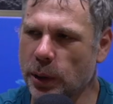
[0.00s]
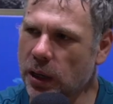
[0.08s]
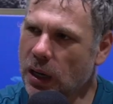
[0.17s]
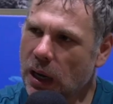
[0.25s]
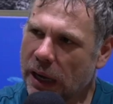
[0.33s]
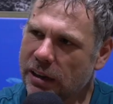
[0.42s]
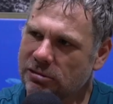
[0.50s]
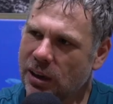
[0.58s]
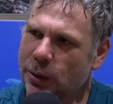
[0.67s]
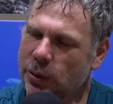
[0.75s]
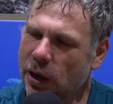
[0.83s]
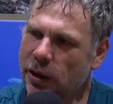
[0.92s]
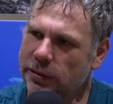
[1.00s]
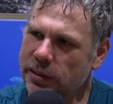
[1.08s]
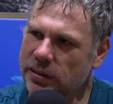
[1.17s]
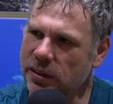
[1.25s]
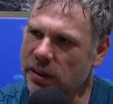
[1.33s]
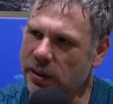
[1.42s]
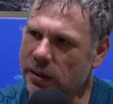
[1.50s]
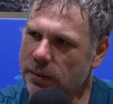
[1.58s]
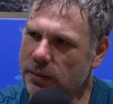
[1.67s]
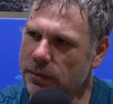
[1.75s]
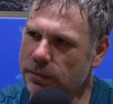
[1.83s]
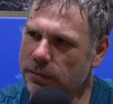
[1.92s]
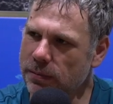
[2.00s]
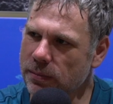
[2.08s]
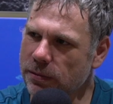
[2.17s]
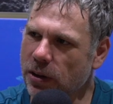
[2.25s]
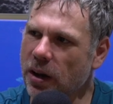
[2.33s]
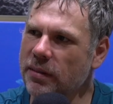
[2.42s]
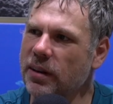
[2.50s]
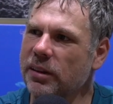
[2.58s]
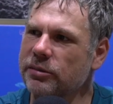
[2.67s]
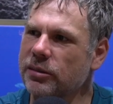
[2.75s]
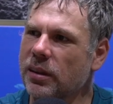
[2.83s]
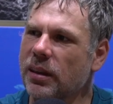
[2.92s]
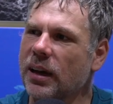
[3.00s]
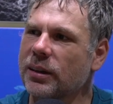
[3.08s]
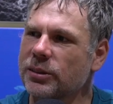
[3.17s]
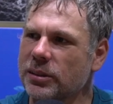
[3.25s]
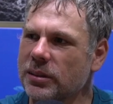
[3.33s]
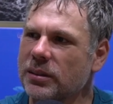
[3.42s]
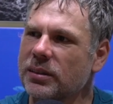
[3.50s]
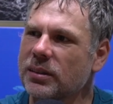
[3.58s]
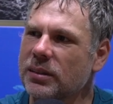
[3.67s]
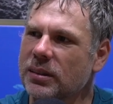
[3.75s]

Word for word: but it rolled over to five hundred thousand.